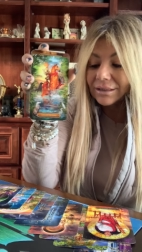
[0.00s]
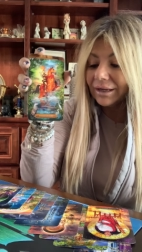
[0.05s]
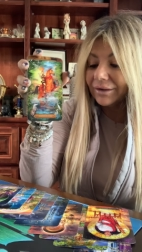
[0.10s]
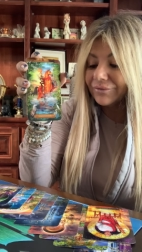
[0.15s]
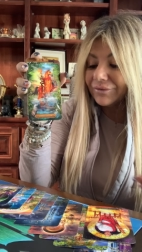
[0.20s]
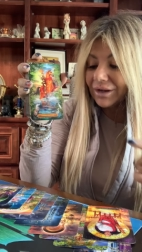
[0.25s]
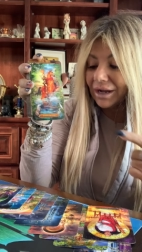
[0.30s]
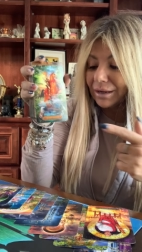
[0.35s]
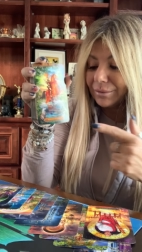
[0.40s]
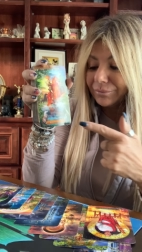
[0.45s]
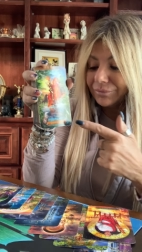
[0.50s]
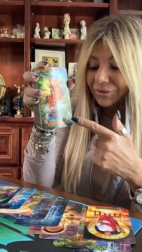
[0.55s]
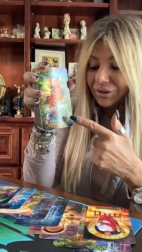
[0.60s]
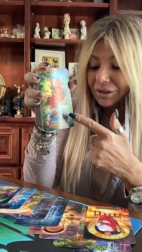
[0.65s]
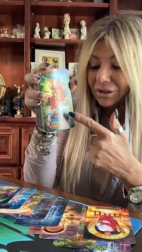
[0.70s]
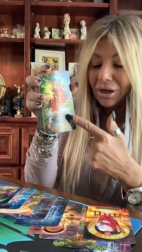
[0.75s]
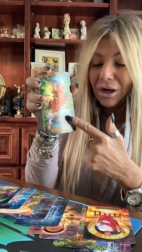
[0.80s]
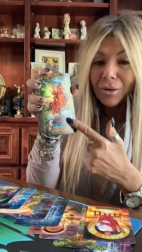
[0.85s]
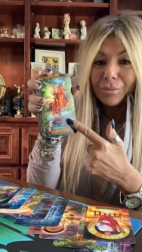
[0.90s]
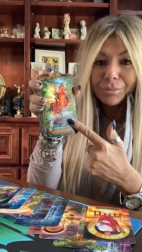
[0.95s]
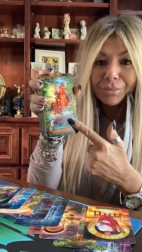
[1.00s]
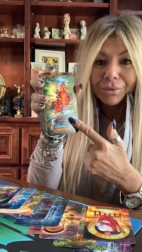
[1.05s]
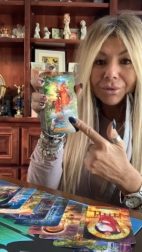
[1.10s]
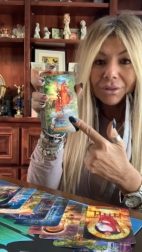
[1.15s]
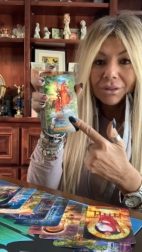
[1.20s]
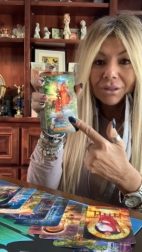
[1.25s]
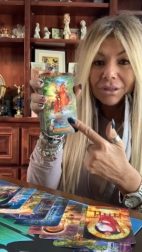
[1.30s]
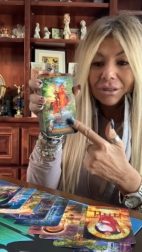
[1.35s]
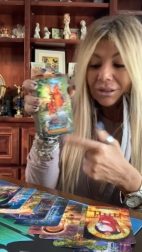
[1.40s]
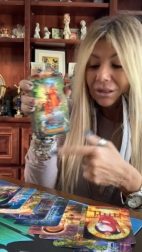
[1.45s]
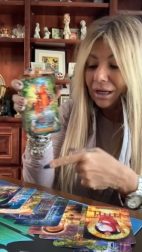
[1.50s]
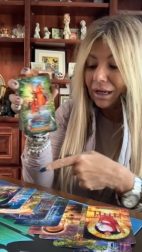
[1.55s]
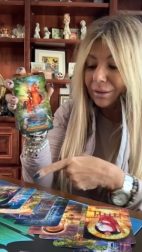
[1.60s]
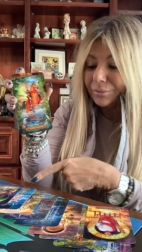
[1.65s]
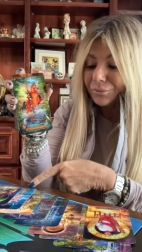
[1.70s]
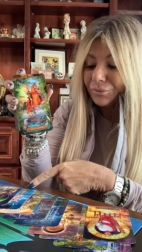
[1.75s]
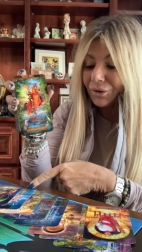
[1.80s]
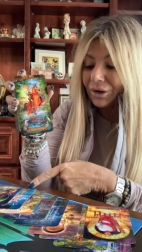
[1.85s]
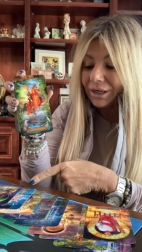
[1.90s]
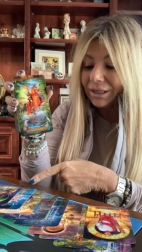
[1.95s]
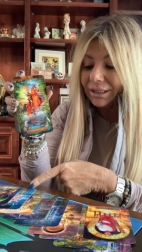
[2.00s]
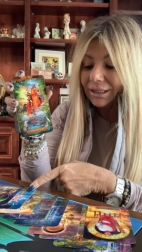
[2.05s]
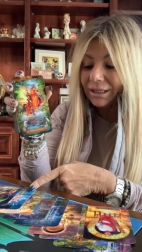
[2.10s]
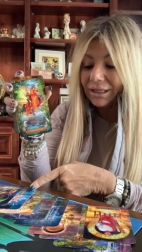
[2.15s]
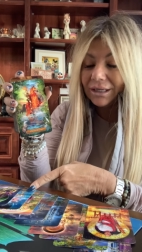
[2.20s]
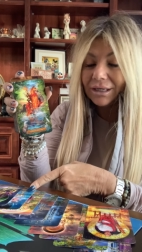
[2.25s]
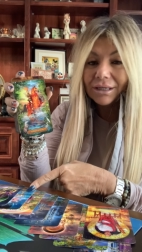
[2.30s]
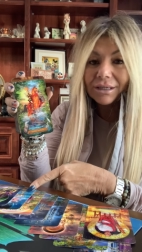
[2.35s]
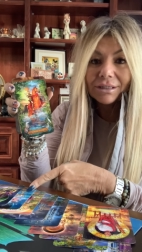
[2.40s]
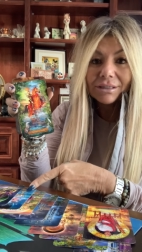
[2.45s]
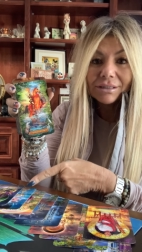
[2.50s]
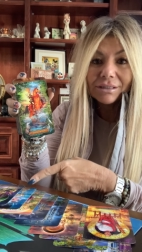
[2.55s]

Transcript: I've got the cup. I'm ready